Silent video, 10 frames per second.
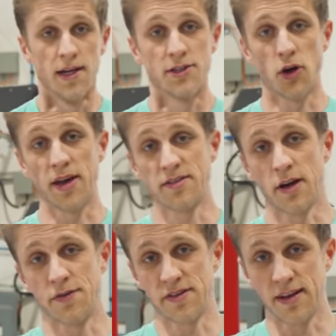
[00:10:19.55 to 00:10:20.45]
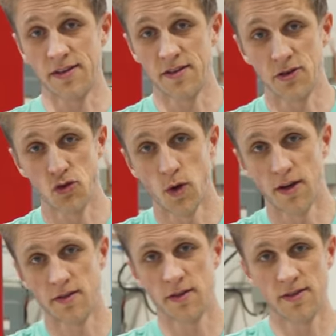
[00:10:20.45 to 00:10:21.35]
So as tough as that decision
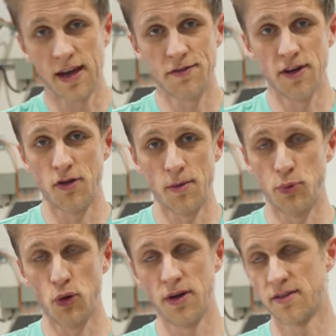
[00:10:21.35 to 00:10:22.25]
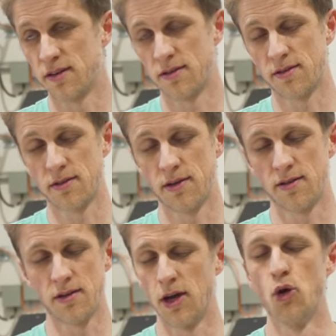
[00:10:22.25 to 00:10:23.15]
was, the safety of our employees is,
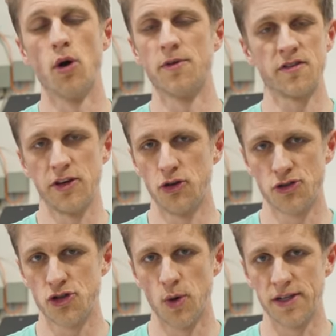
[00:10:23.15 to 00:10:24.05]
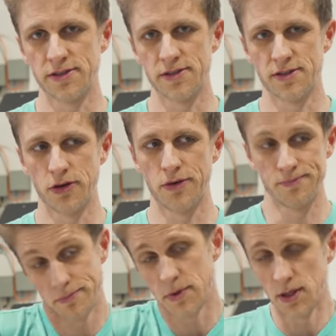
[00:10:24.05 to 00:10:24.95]
is enormously huge to us. So
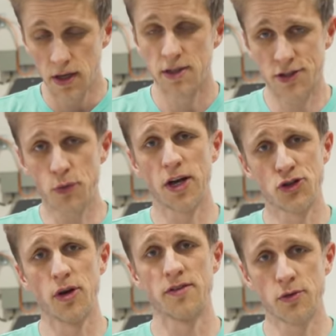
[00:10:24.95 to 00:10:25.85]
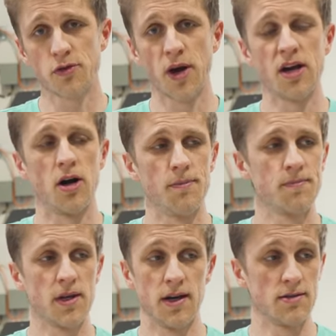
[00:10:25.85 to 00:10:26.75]
it's the right choice. It was the right call.
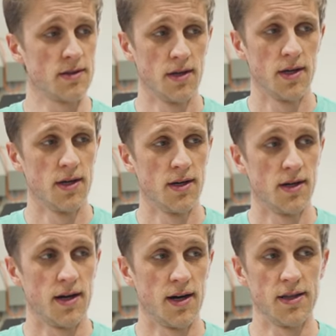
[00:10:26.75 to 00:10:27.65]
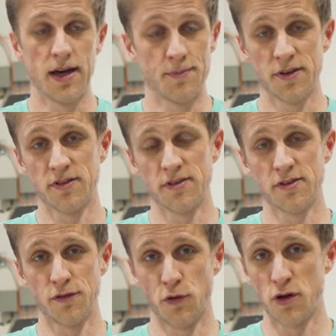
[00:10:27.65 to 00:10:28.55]
A lot of
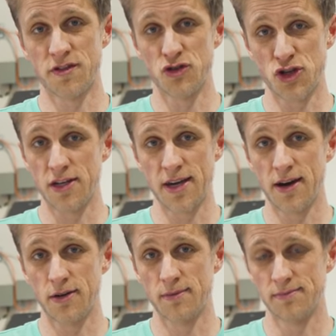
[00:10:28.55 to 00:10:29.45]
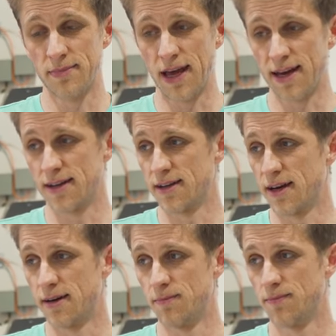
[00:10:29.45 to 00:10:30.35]
businesses are forced to shut down, and
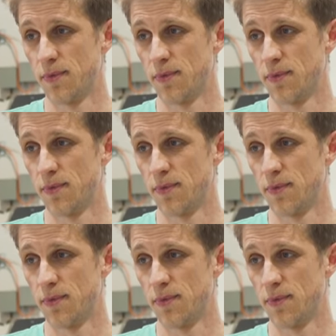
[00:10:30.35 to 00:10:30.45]
um,